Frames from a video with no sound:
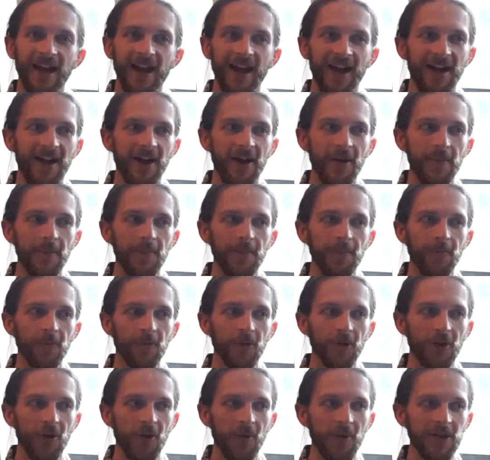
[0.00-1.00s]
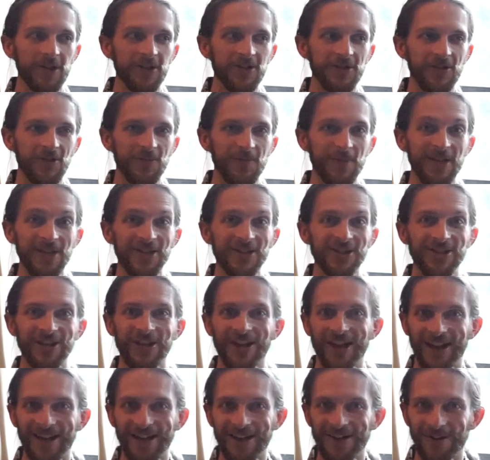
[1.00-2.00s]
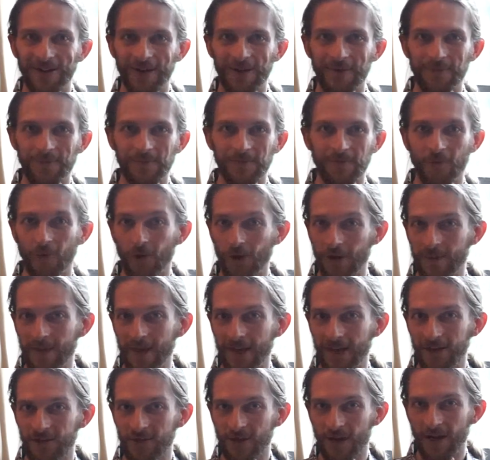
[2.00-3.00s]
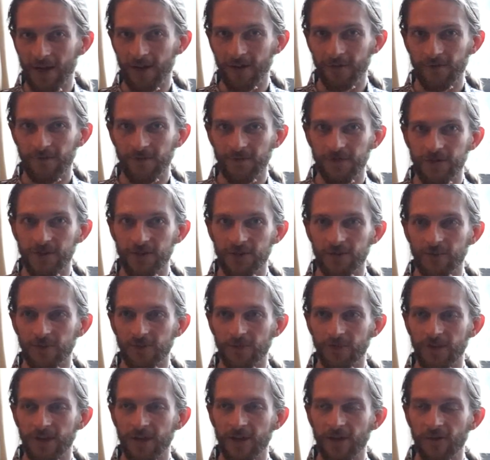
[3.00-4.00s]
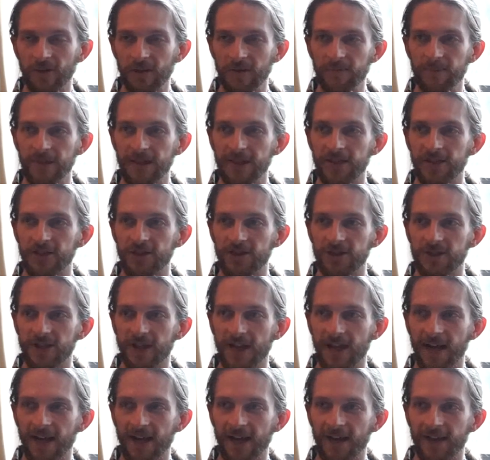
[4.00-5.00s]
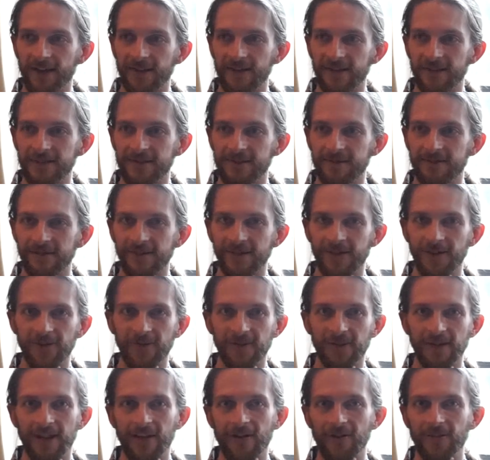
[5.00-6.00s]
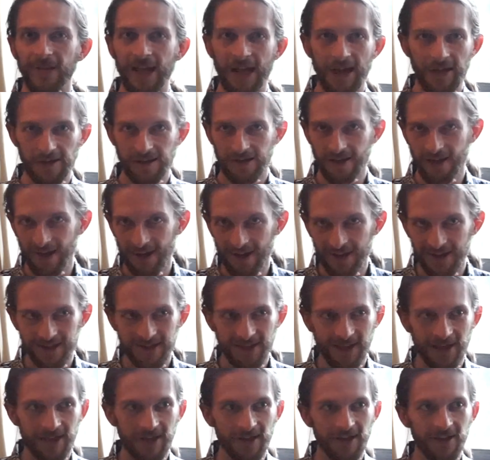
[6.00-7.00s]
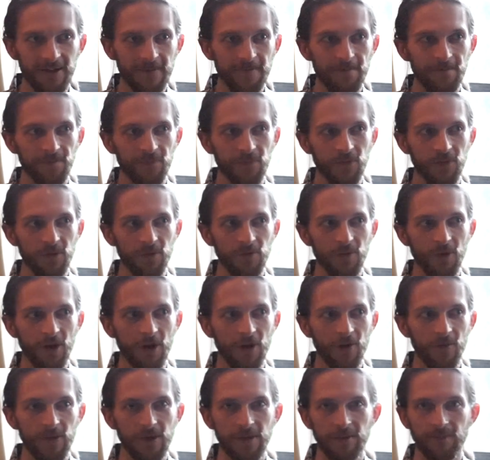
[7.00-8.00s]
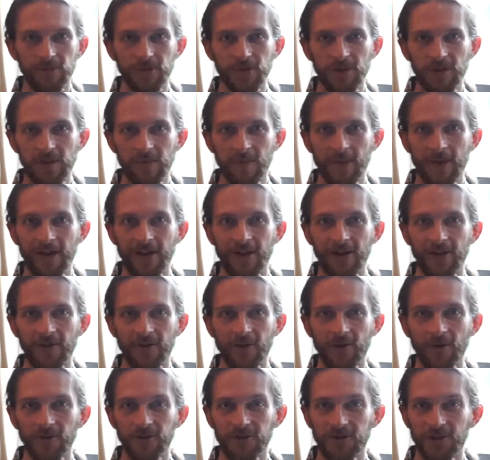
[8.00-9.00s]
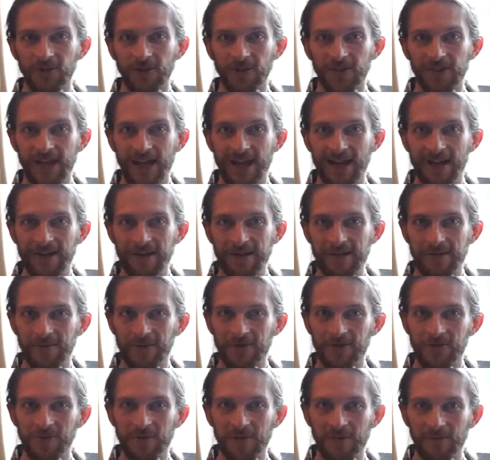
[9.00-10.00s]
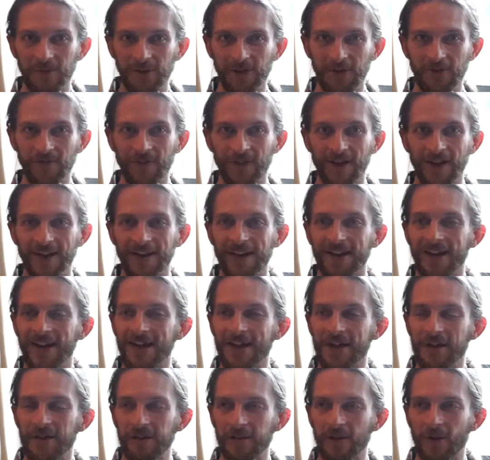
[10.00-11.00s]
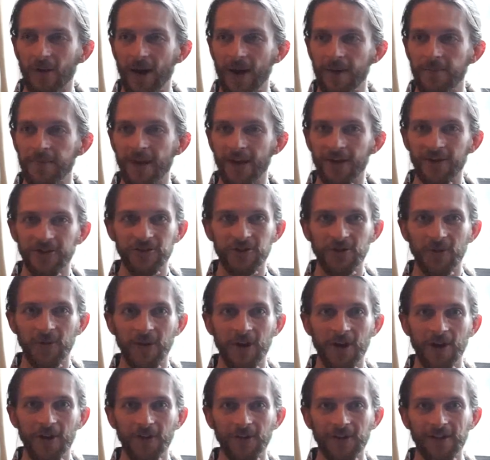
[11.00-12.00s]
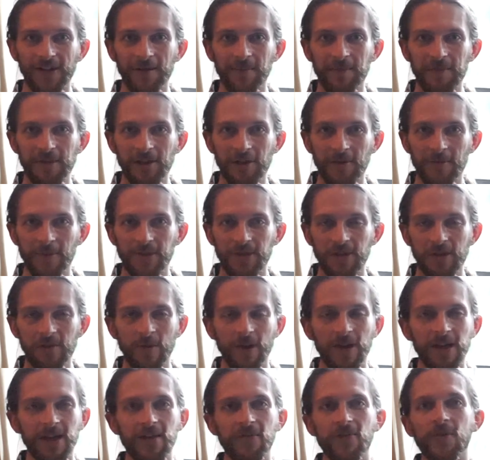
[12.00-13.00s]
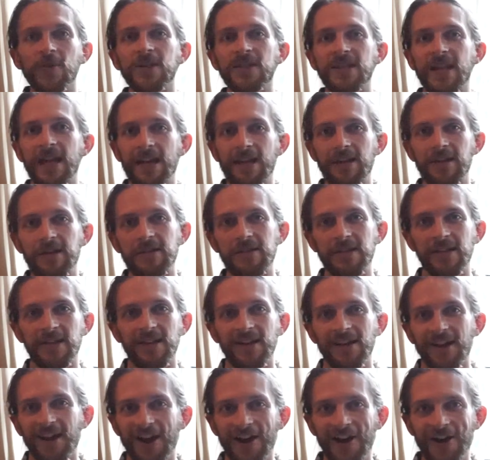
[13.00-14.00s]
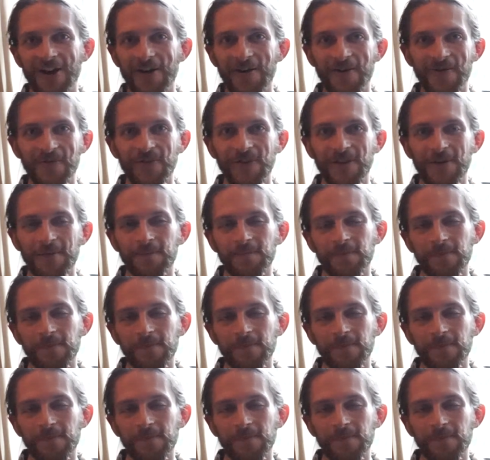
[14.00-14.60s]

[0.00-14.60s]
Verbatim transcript: Um, we're going to the beach tonight, a 40 minute drive to the nearest beach. And last night uh, uh, we participated in a cultural dance, which was really fun. So I'm not showing all the clips here, but just wanted to give you a taste of,